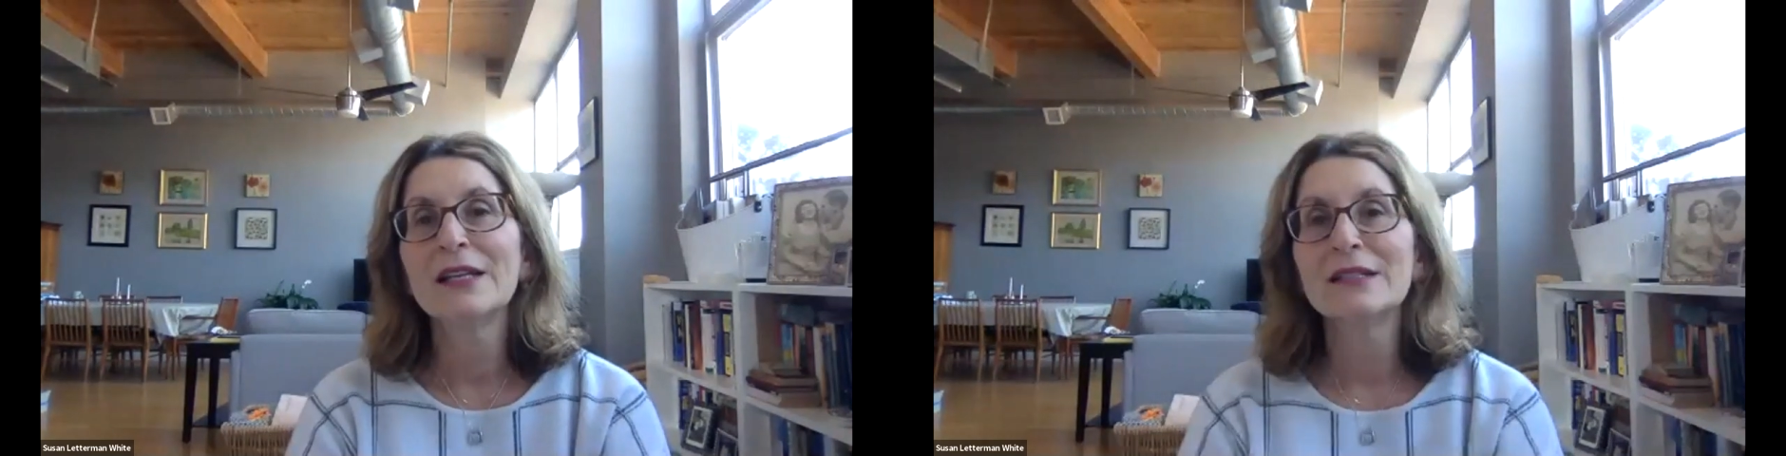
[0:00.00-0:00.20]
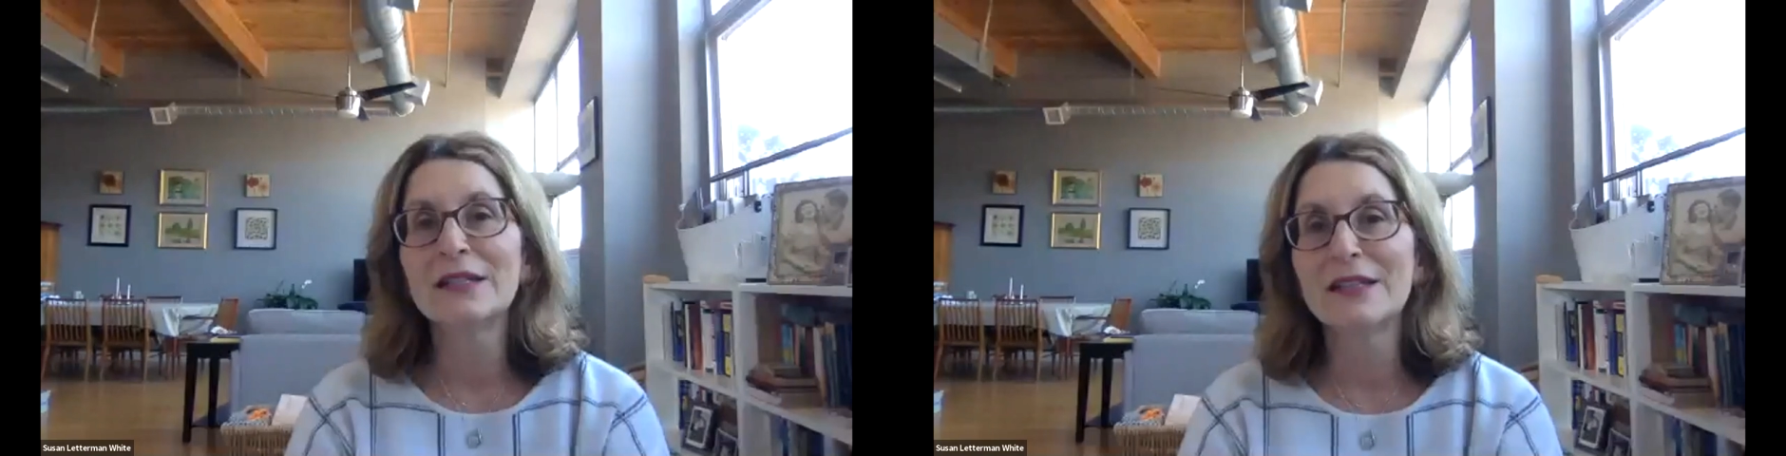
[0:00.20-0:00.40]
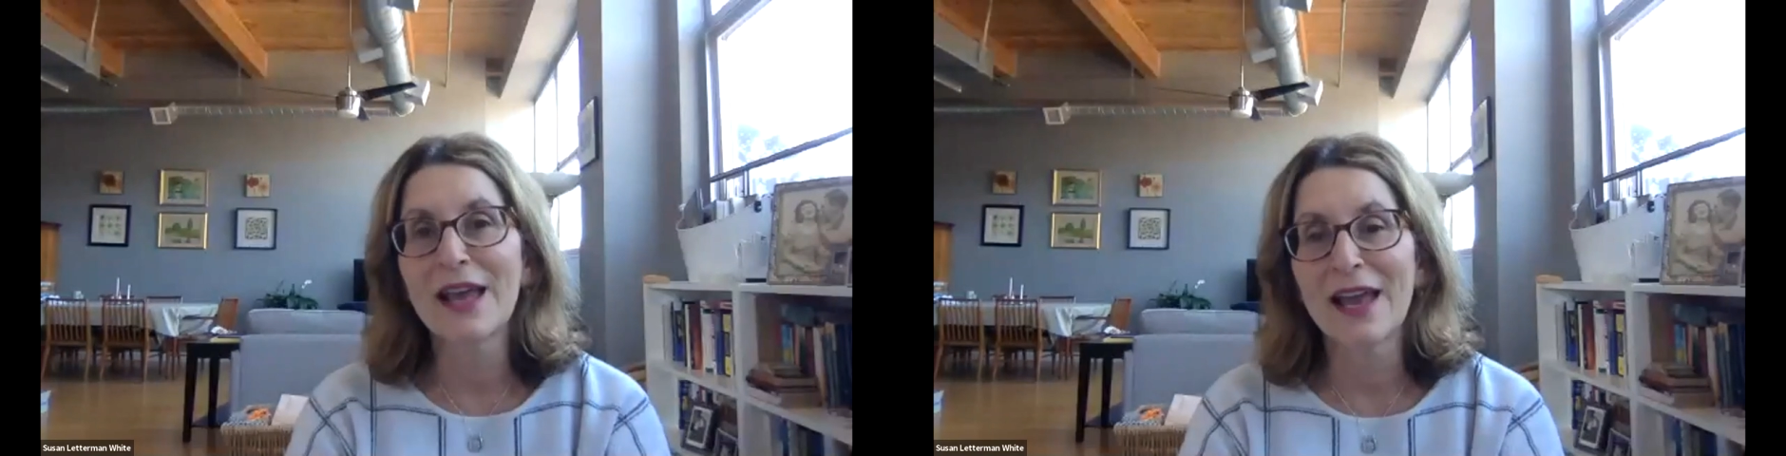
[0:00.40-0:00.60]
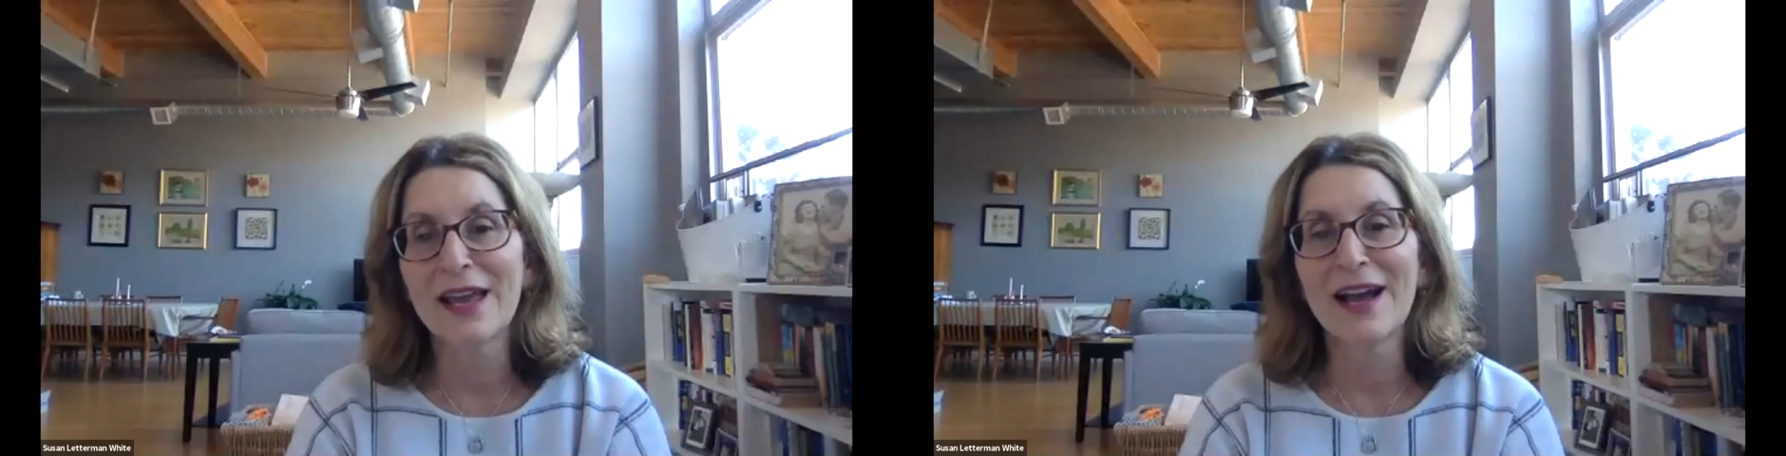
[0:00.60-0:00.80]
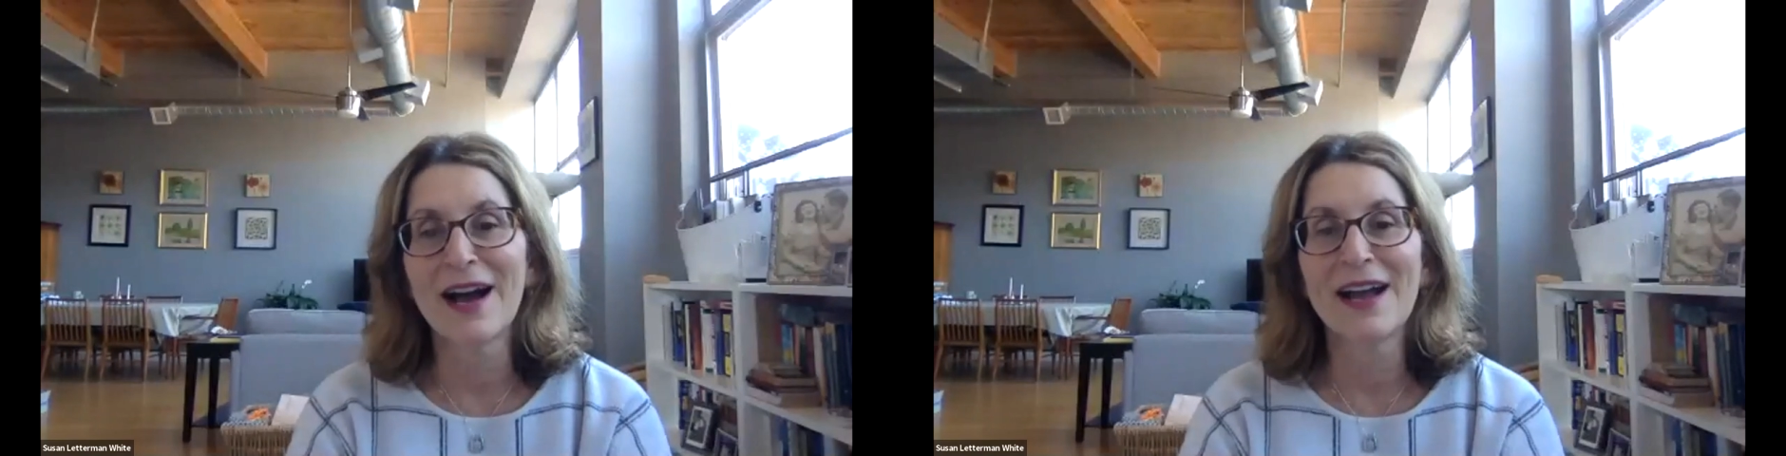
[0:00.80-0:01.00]

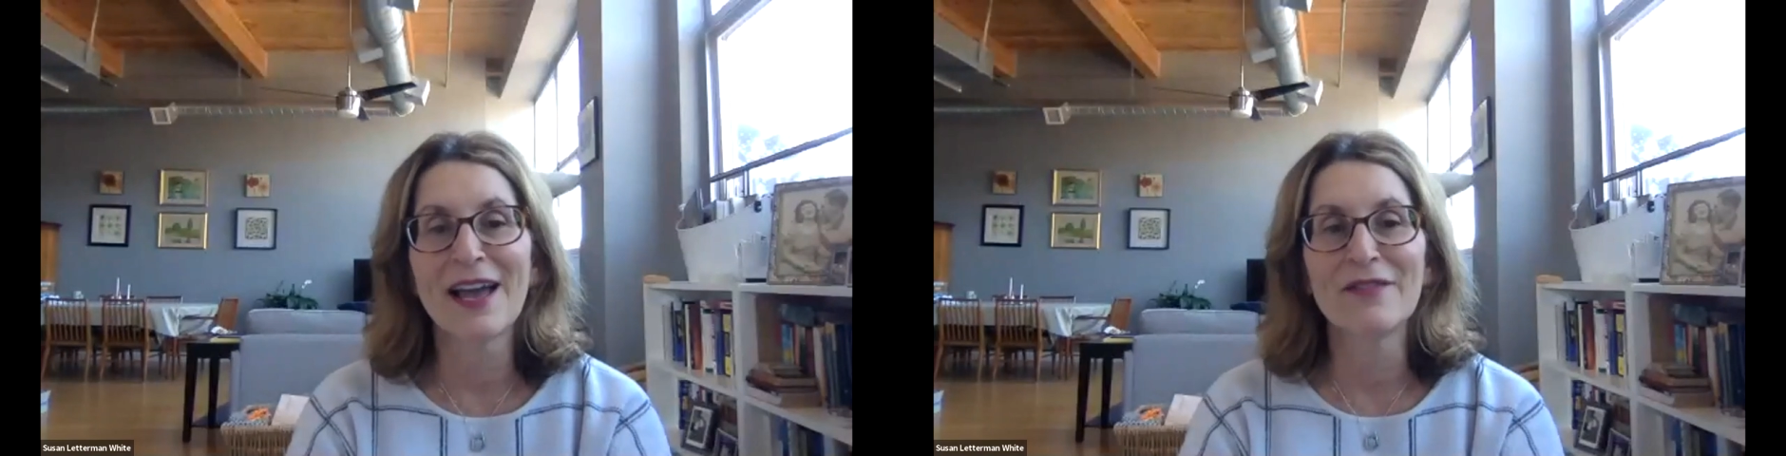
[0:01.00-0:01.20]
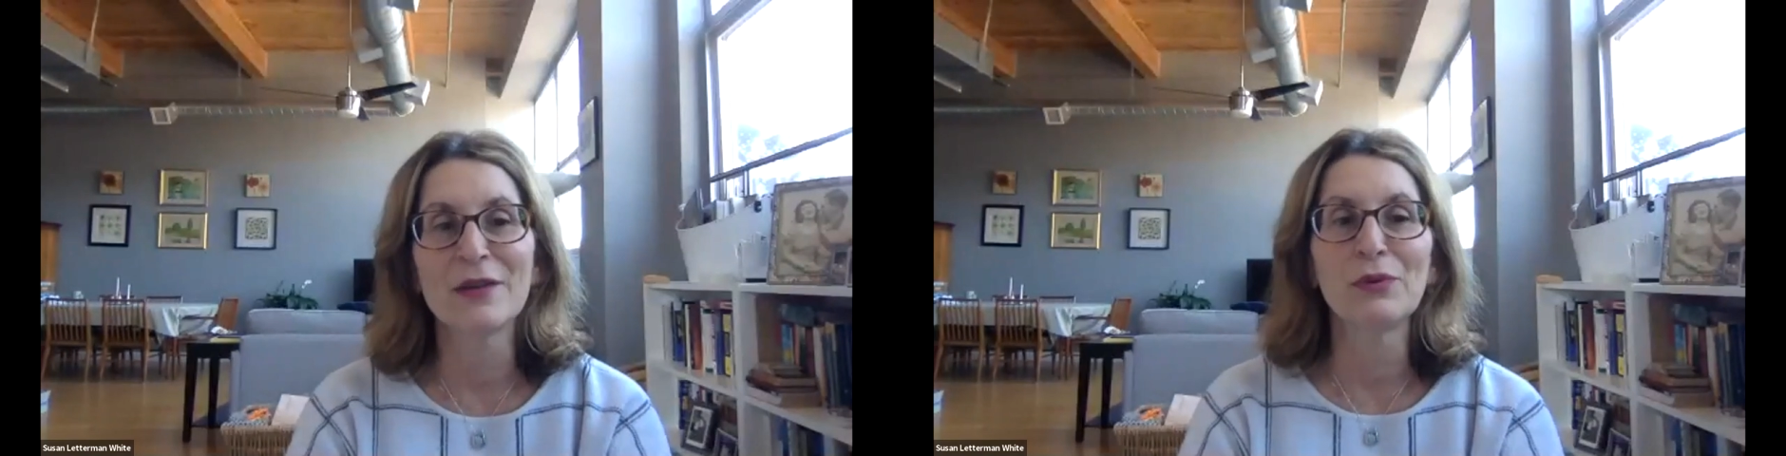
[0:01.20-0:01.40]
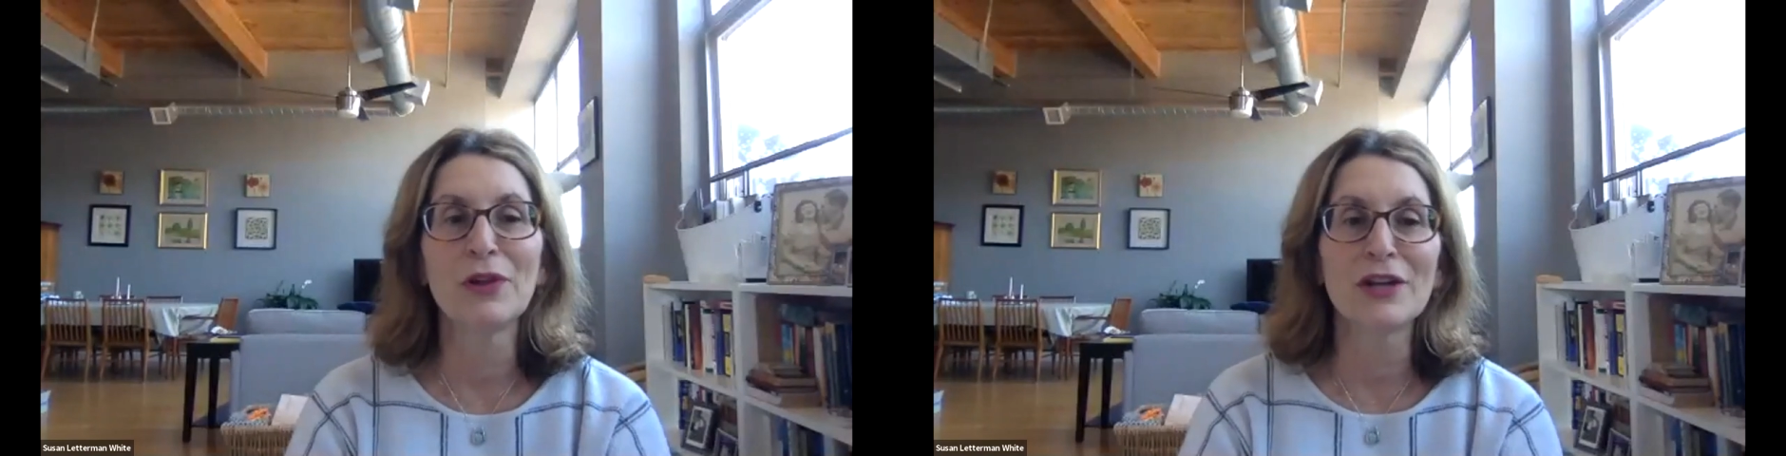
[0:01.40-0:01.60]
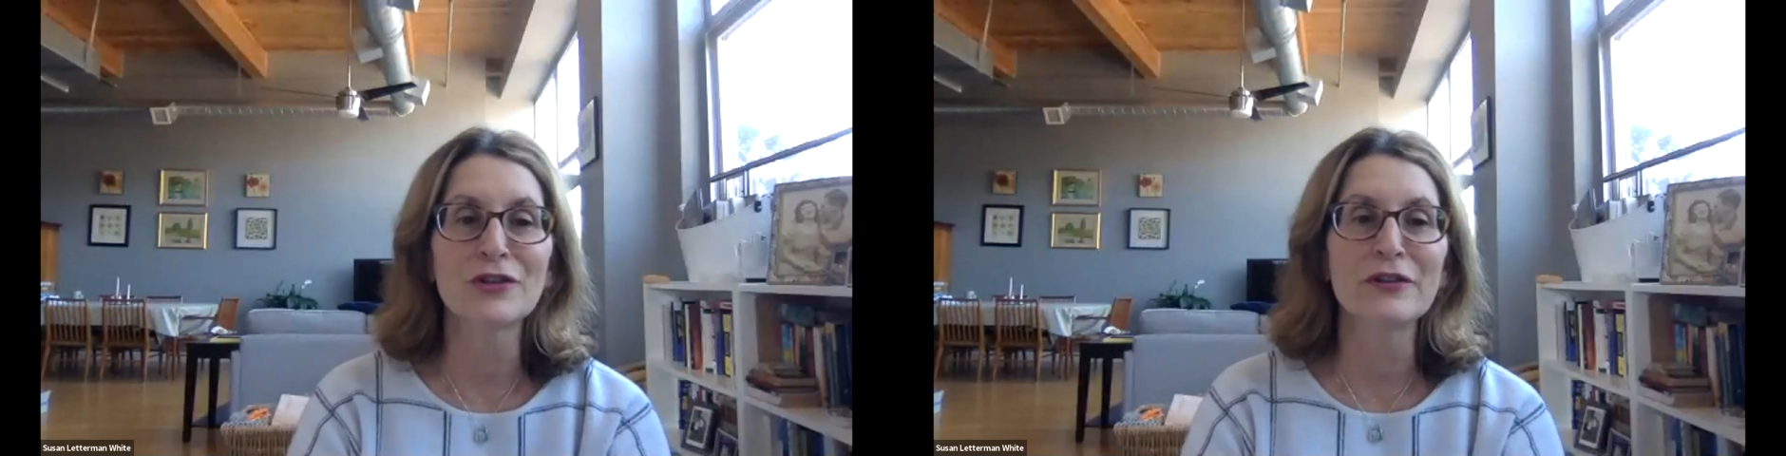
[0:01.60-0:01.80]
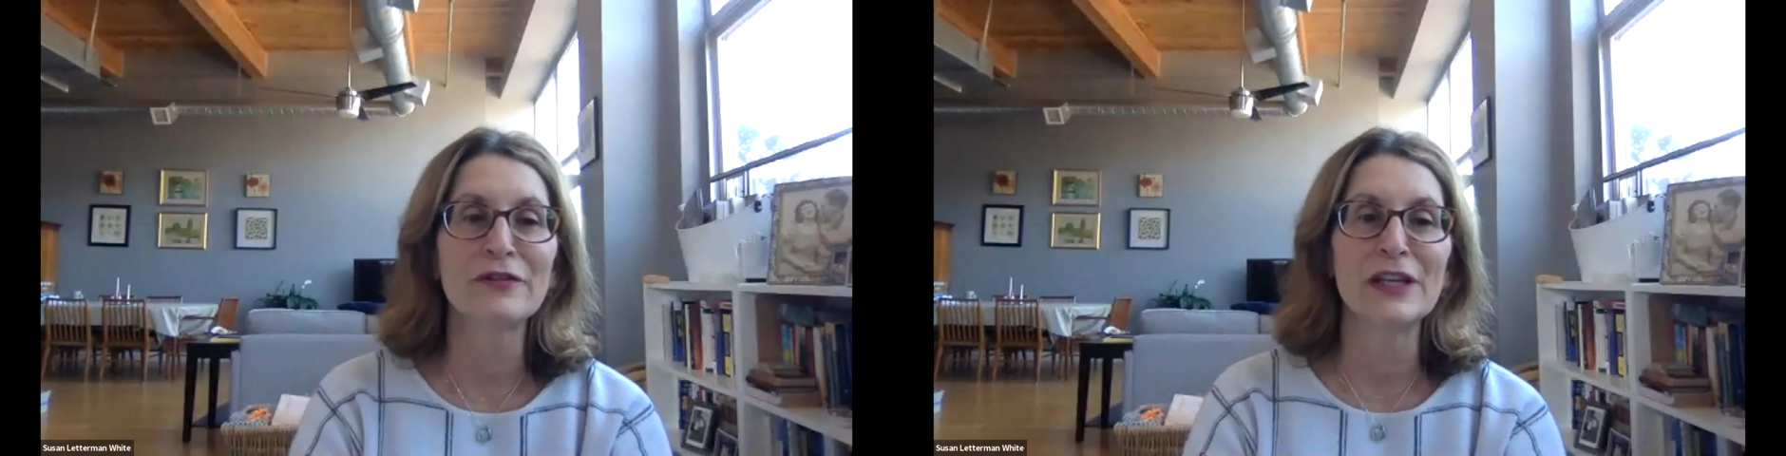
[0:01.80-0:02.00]
Today, I have the pleasure of